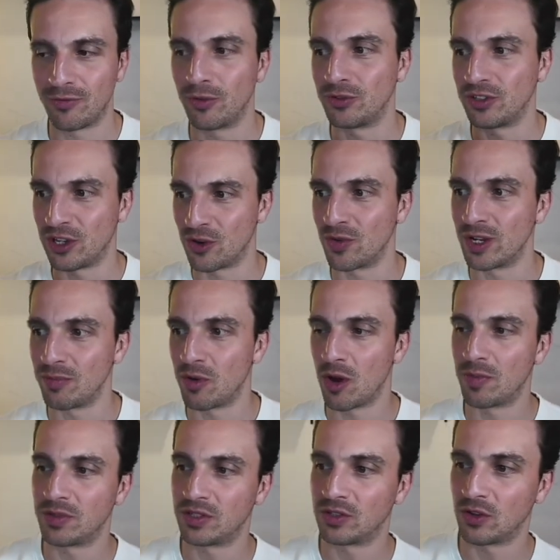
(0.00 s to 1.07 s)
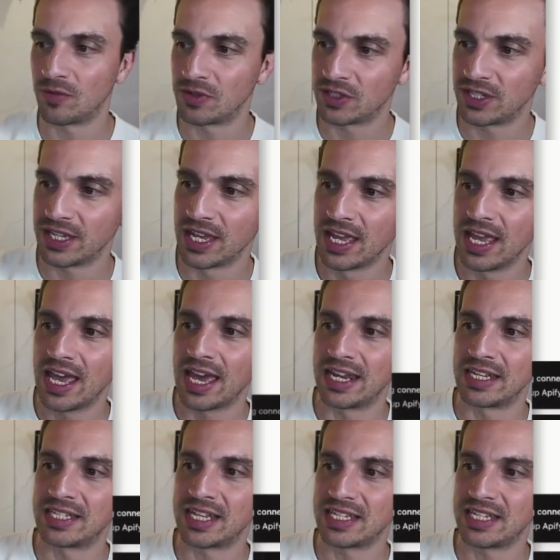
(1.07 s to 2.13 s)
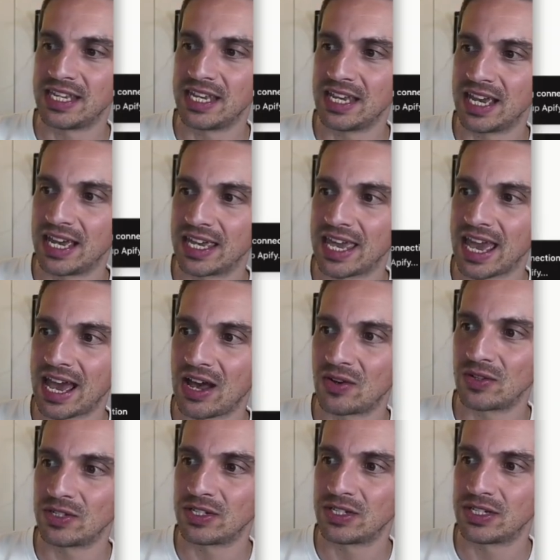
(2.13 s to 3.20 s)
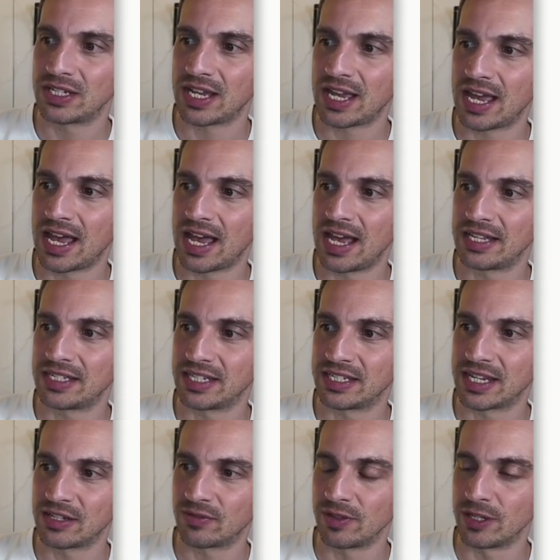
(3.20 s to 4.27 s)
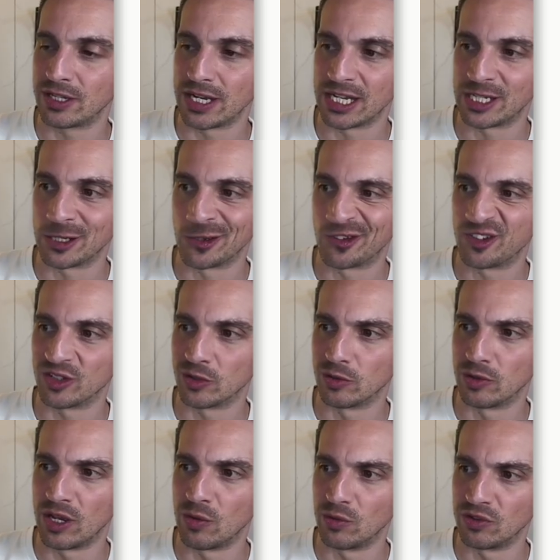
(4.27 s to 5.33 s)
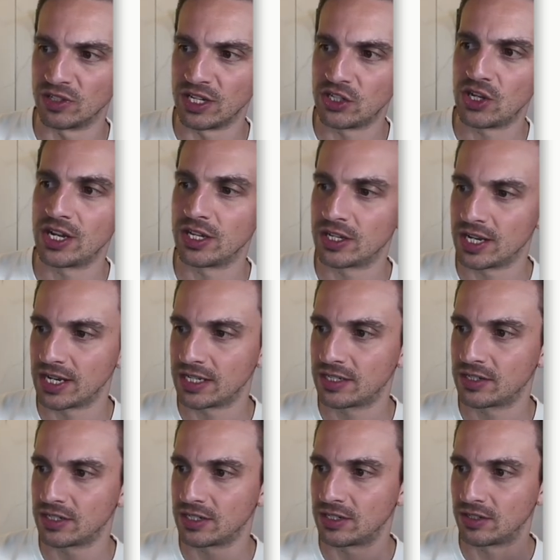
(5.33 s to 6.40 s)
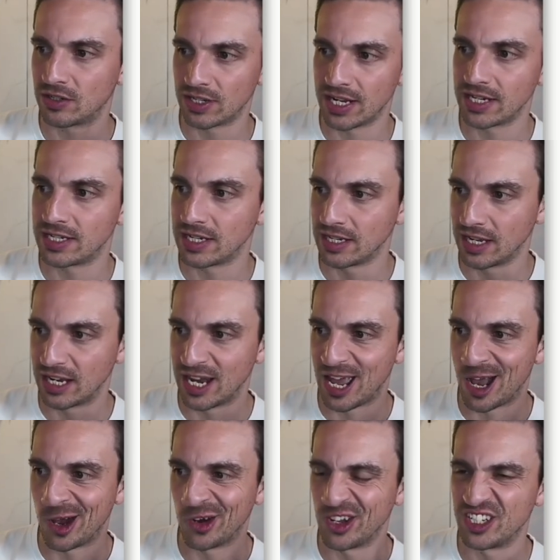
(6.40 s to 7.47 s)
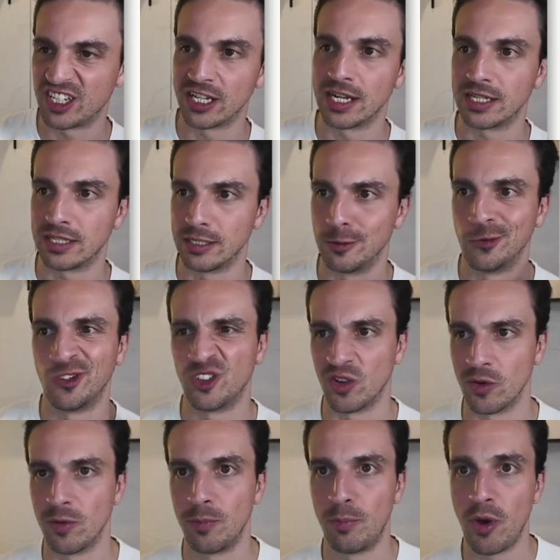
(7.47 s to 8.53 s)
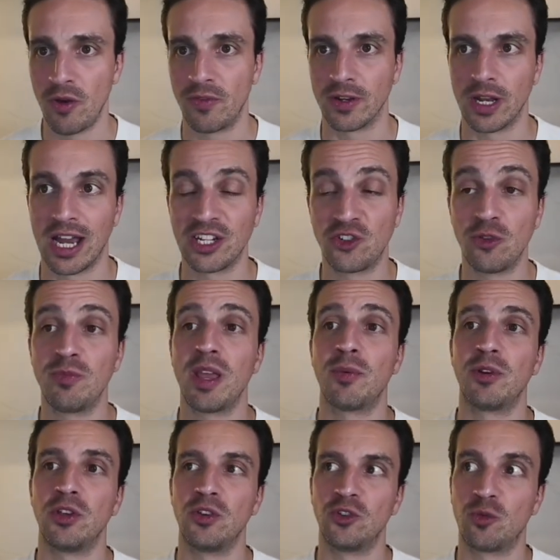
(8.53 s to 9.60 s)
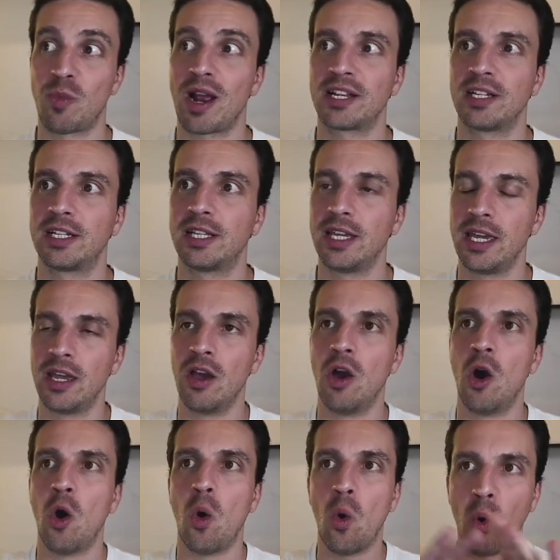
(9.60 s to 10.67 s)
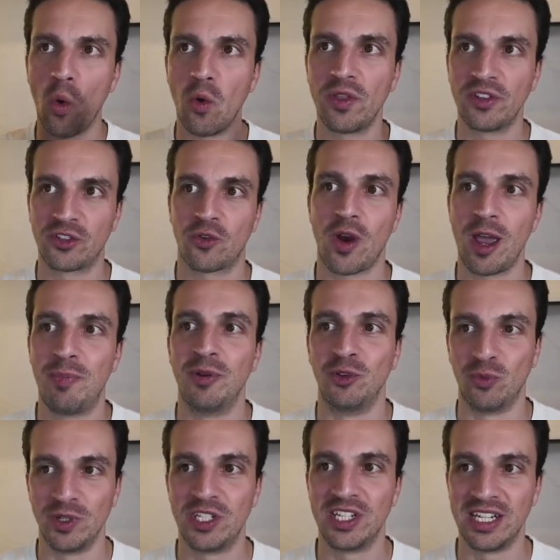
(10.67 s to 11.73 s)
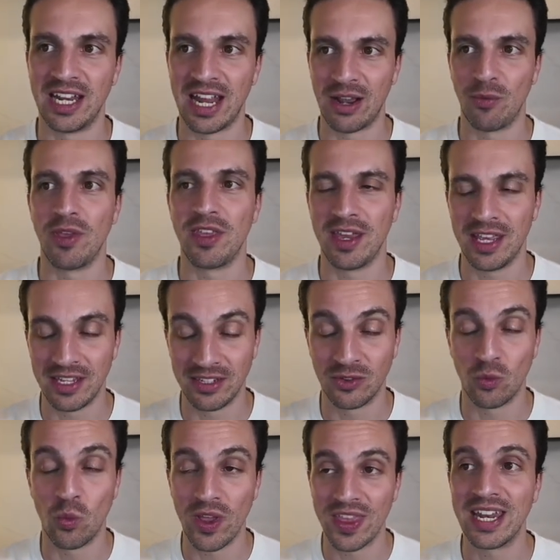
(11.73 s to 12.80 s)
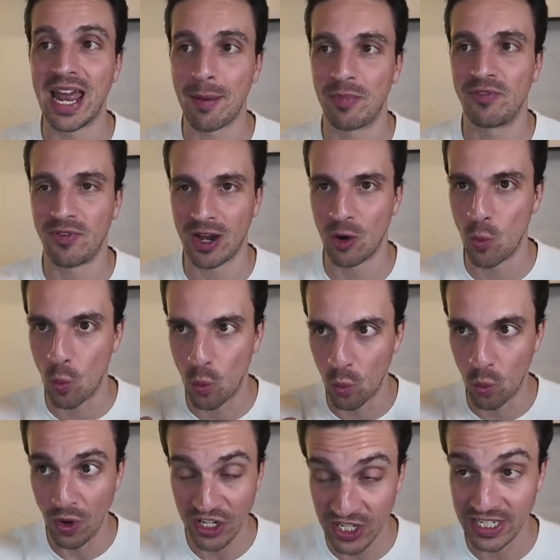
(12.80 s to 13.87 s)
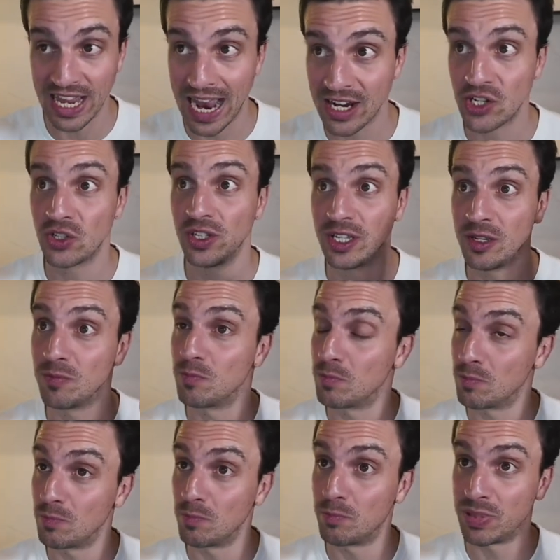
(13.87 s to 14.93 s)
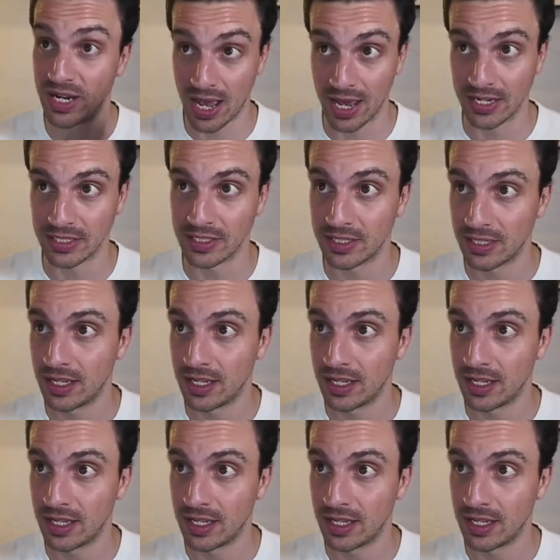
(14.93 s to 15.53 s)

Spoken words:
for security purposes, obviously. And it says here, account successfully connected. So it was initiating connecting, and now it's connected. So perfect. I should be able to use practically all the scrapers within Appify, which is actually bananas.